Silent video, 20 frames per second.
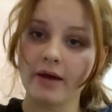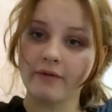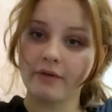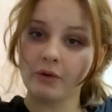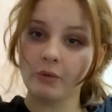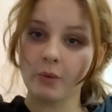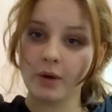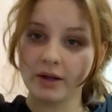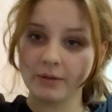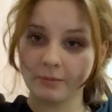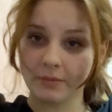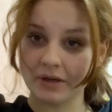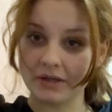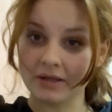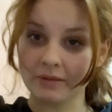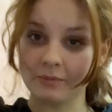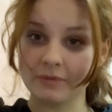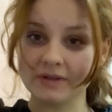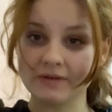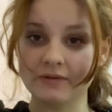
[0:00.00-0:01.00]
everyone, my
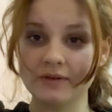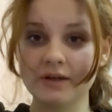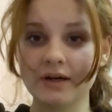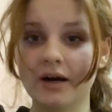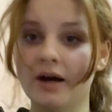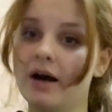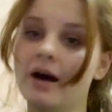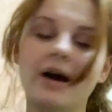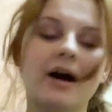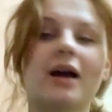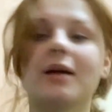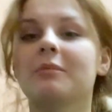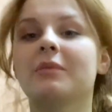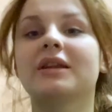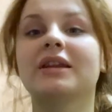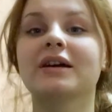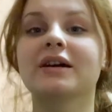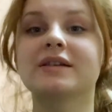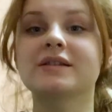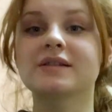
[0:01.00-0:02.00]
name is Vika,
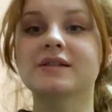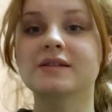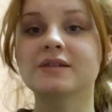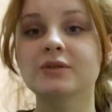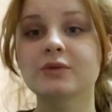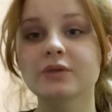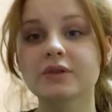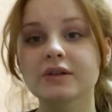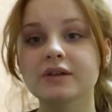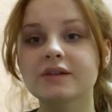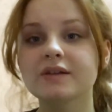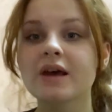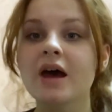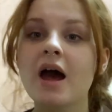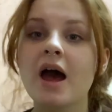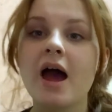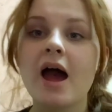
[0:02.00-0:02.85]
I'm an ex student